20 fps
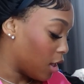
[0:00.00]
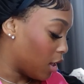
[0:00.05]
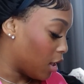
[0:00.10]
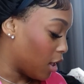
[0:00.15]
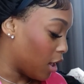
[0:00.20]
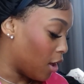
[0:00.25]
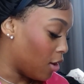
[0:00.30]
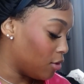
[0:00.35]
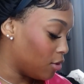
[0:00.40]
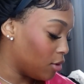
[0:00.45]

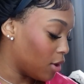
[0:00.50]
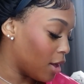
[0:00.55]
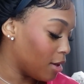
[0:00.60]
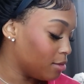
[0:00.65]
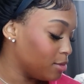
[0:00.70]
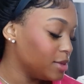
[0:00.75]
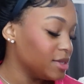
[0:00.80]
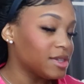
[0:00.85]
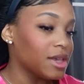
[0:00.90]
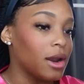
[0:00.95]
I don't know.
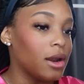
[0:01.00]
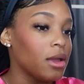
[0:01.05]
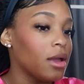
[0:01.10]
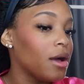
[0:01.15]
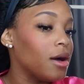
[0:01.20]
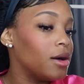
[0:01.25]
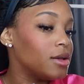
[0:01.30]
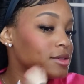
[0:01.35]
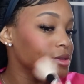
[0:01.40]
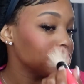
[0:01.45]
I be telling
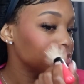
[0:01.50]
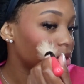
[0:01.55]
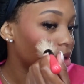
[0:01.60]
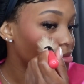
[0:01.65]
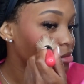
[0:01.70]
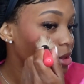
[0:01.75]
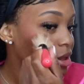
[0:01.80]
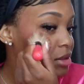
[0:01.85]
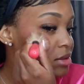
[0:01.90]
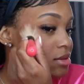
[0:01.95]
y'all
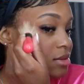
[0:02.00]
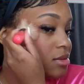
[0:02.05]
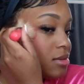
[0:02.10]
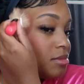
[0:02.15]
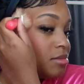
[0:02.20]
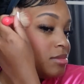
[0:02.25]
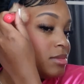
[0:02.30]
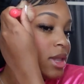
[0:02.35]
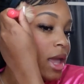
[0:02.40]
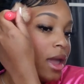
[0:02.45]
sometimes that's
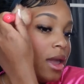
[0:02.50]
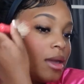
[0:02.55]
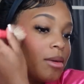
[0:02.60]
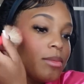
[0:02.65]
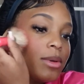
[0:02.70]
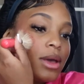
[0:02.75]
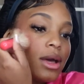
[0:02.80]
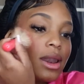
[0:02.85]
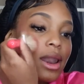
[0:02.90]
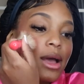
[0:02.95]
they can
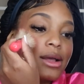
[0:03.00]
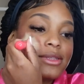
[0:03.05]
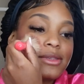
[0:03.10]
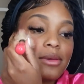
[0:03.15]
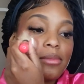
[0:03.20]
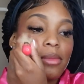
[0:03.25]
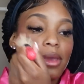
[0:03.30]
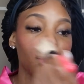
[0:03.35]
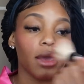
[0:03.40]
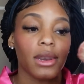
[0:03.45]
be a lot to
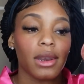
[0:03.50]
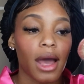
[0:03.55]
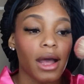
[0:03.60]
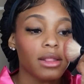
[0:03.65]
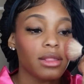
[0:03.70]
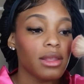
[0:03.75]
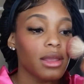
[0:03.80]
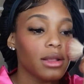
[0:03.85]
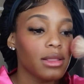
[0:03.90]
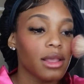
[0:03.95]
me, and I
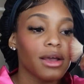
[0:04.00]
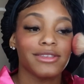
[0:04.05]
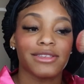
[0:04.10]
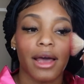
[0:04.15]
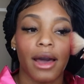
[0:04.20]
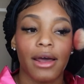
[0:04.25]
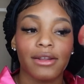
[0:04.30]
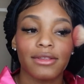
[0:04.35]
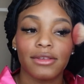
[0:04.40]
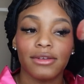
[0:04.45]
think that's
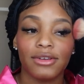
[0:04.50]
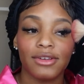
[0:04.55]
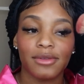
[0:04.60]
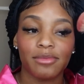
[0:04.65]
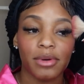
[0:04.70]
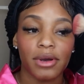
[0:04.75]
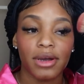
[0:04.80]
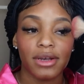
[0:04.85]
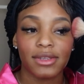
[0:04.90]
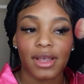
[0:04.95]
honestly just
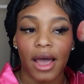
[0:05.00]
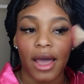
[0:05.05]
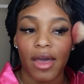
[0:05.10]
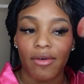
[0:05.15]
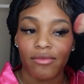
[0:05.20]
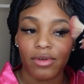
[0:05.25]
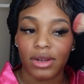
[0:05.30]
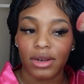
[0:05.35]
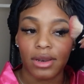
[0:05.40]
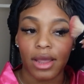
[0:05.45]
because I
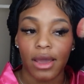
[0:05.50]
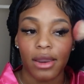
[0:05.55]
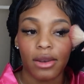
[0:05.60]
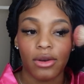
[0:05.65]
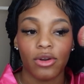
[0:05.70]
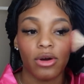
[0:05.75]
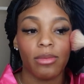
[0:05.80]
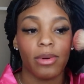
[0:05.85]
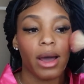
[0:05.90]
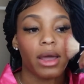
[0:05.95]
haven't dated
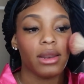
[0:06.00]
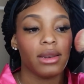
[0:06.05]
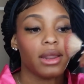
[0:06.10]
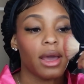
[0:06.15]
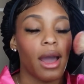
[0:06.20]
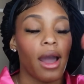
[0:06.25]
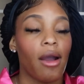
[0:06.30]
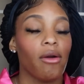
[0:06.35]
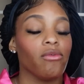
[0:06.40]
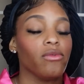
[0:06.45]
nobody
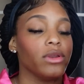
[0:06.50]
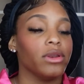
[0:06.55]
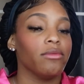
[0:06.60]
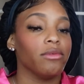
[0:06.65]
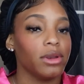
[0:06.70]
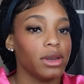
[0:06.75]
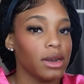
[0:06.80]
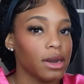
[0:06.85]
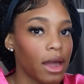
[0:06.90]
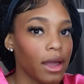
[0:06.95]
that I really
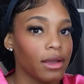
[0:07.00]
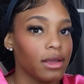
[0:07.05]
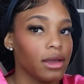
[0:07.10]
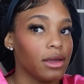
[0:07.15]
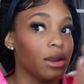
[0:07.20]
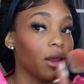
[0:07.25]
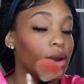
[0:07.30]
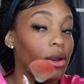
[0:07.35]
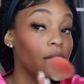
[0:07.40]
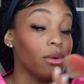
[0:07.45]
really like in
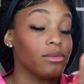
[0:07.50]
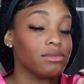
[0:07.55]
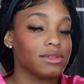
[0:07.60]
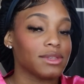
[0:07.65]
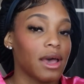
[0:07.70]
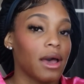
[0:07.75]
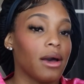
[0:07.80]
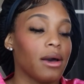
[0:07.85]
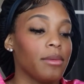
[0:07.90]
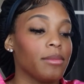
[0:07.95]
a long
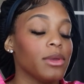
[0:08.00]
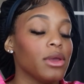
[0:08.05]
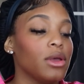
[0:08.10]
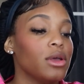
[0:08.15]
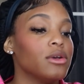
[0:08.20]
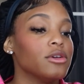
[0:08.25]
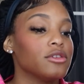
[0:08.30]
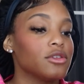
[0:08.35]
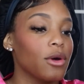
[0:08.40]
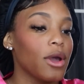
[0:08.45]
time.
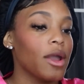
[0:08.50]
So